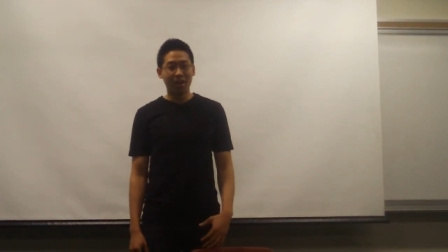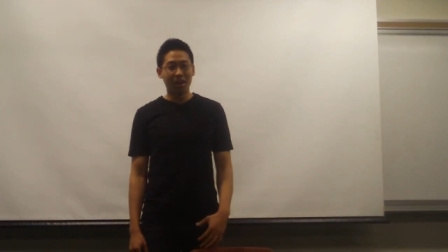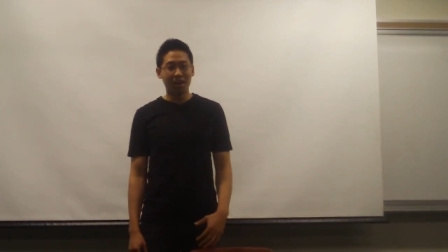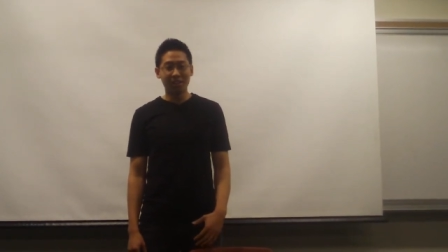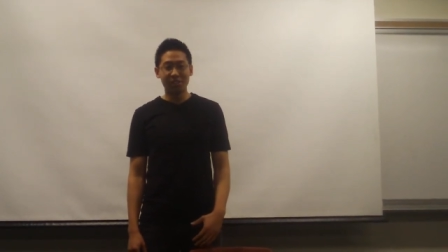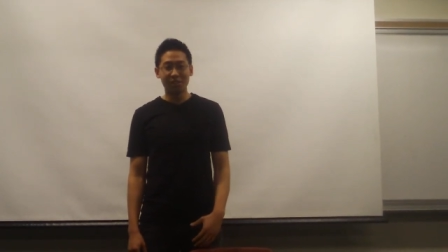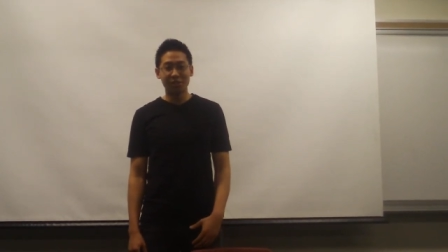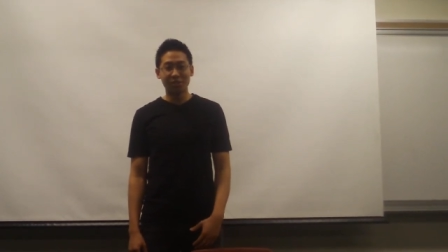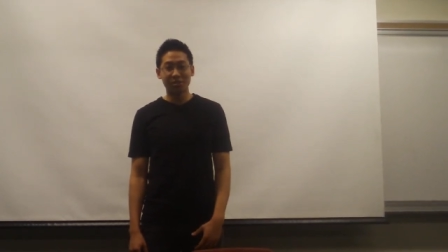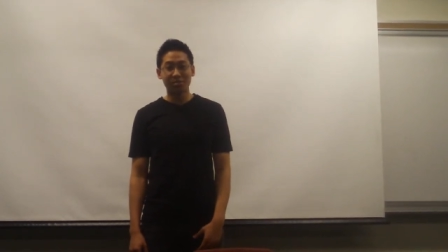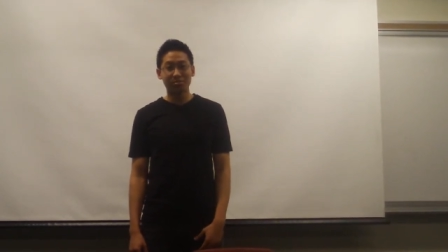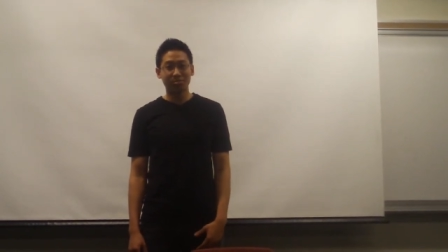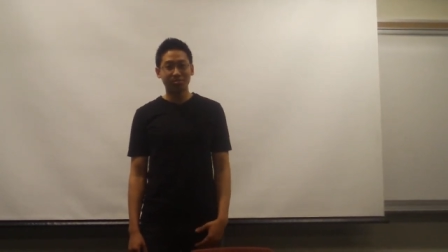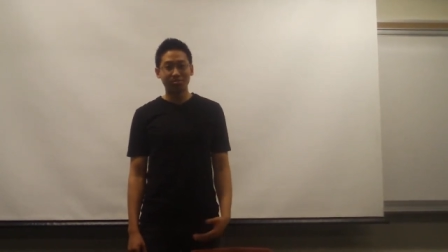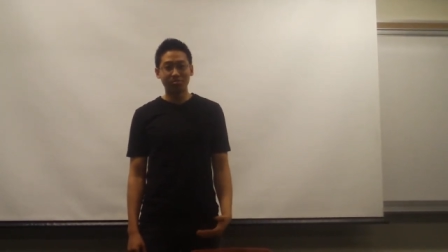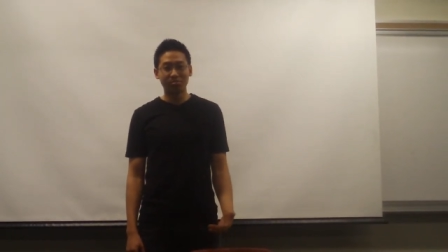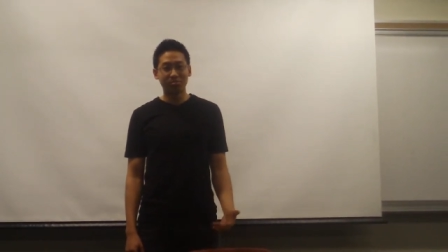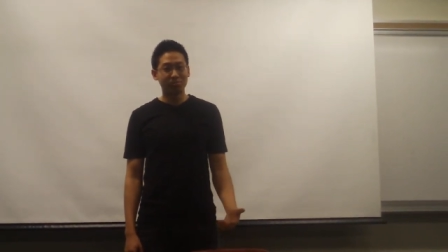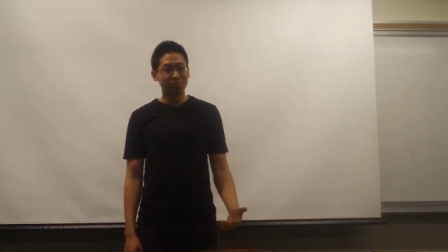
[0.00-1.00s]
I just
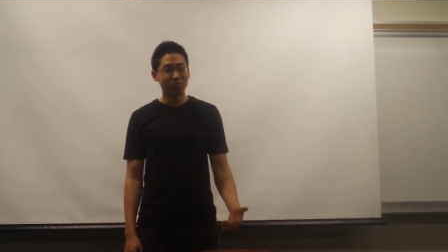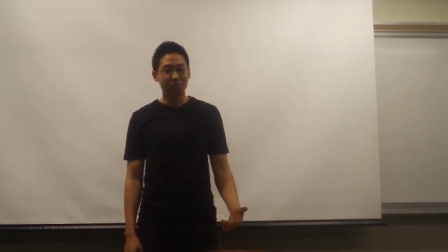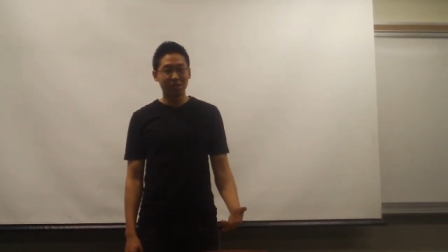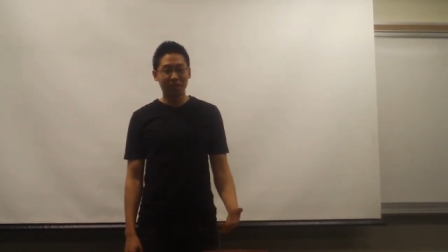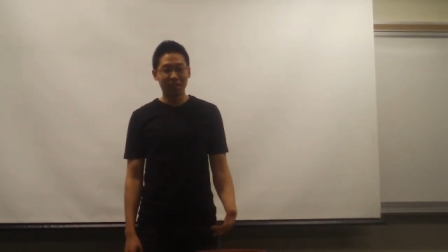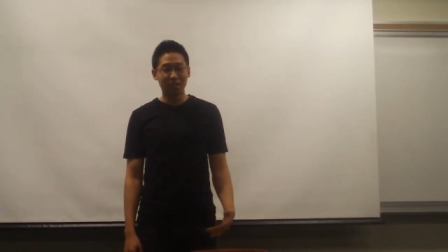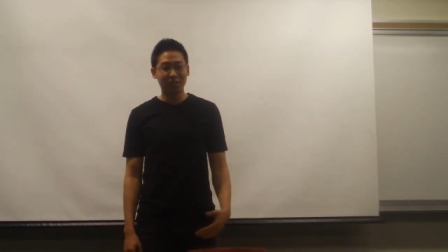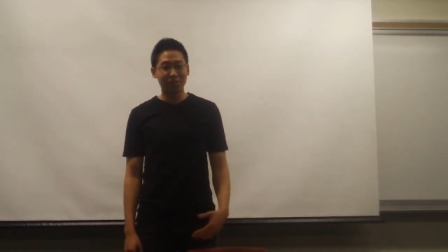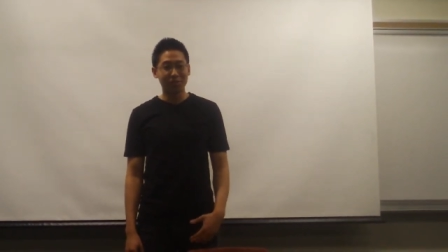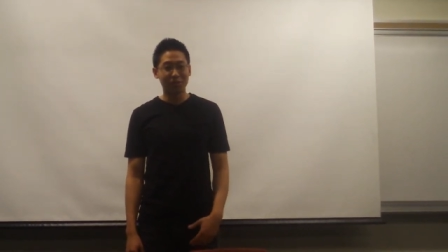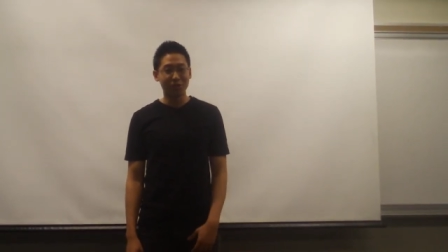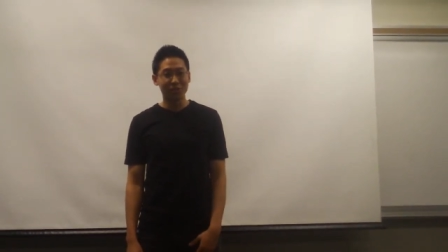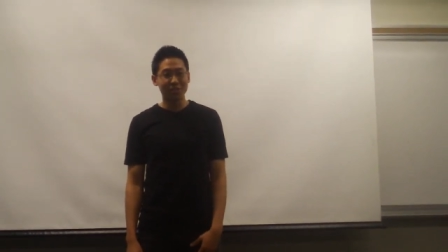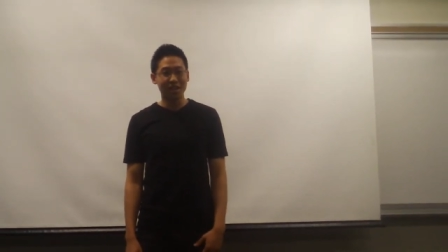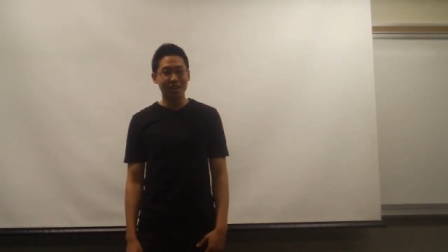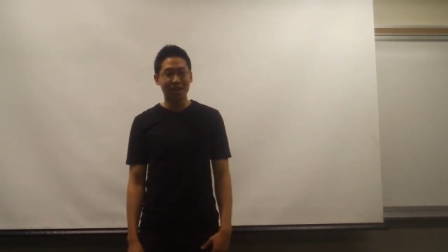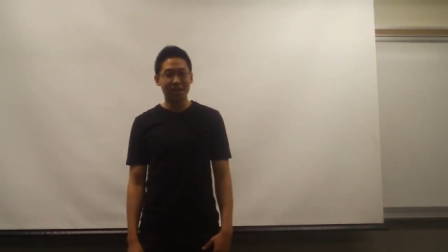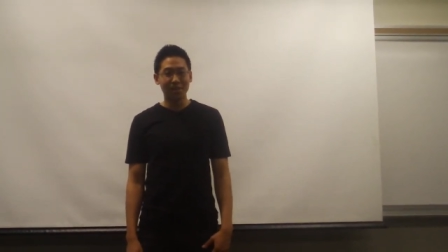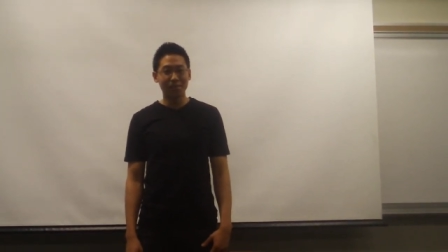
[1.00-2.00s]
thank you for your
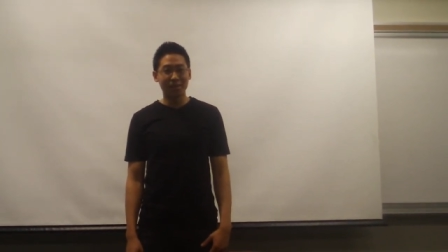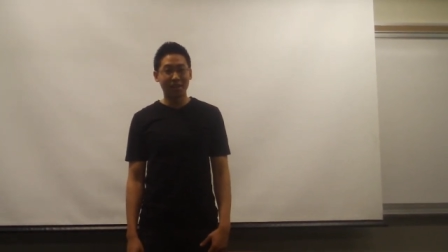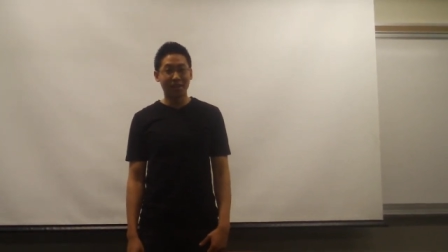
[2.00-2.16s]
time,